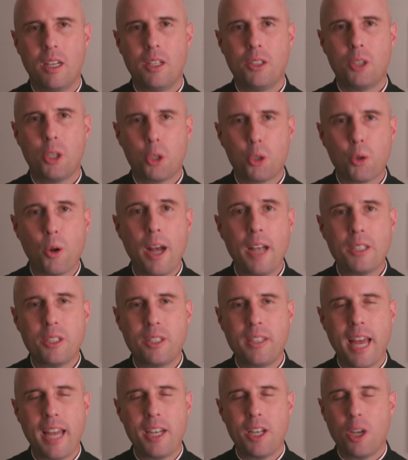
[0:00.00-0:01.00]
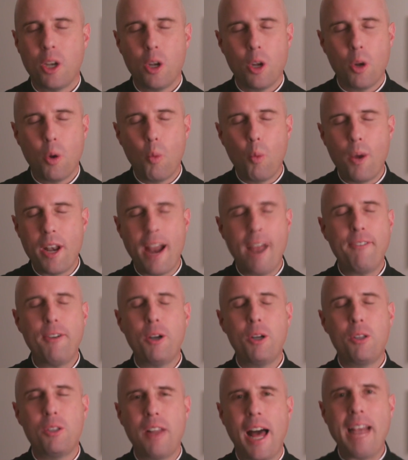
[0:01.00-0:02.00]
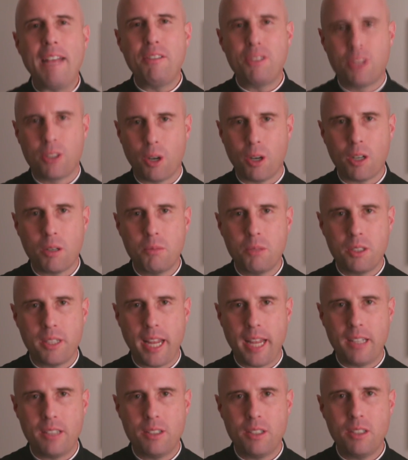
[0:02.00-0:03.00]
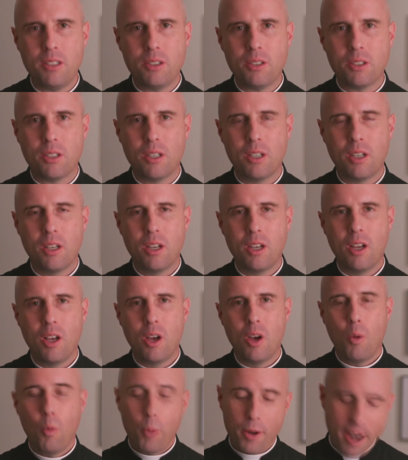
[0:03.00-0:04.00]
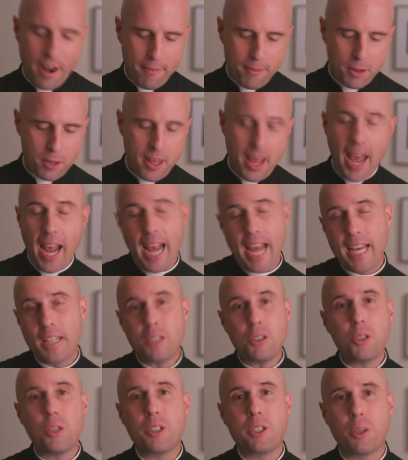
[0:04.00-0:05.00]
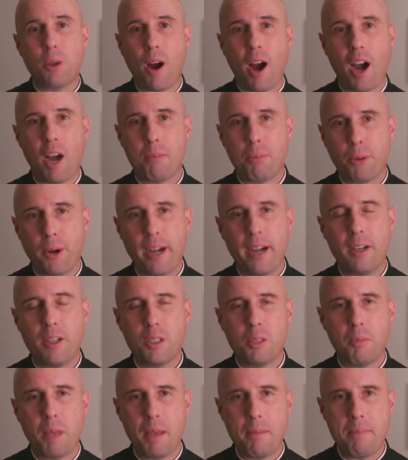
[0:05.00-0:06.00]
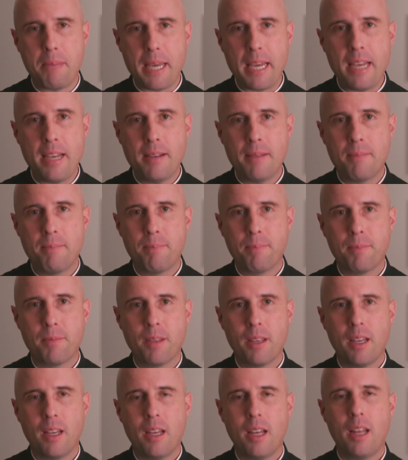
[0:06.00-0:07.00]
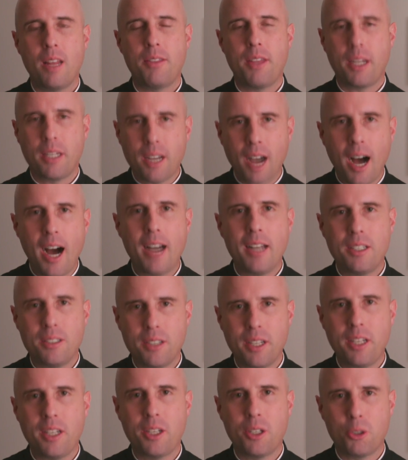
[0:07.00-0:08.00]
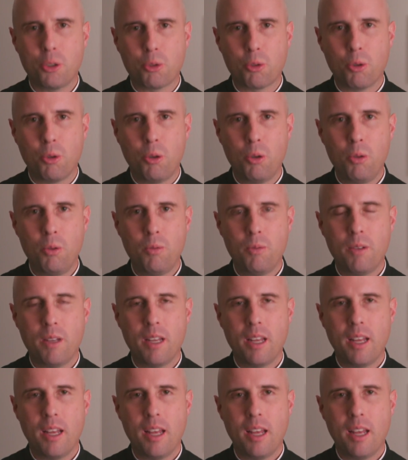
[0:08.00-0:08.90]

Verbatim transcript: to trust that whatever life circumstances, whatever the answer to our prayers may be, that God is in control